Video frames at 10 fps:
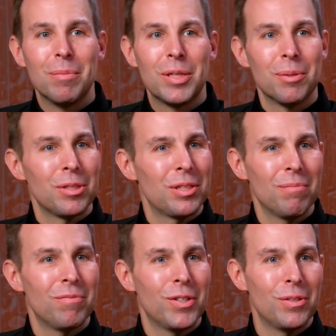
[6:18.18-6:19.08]
But there were
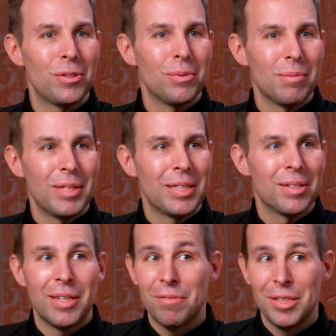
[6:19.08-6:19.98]
some folks who would have been
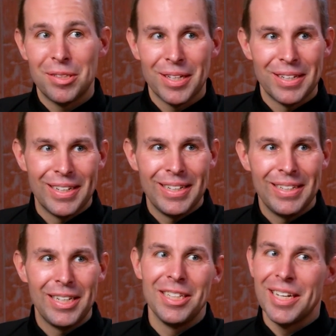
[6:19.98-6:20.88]
there every Sunday,
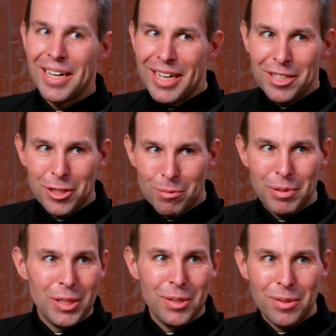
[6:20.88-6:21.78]
and you kind of had your
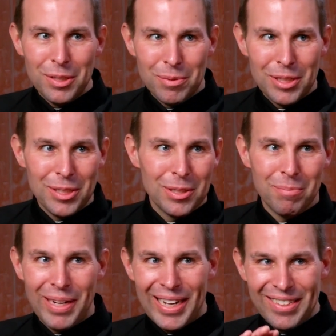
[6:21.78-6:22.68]
pew, and you went to your Mass.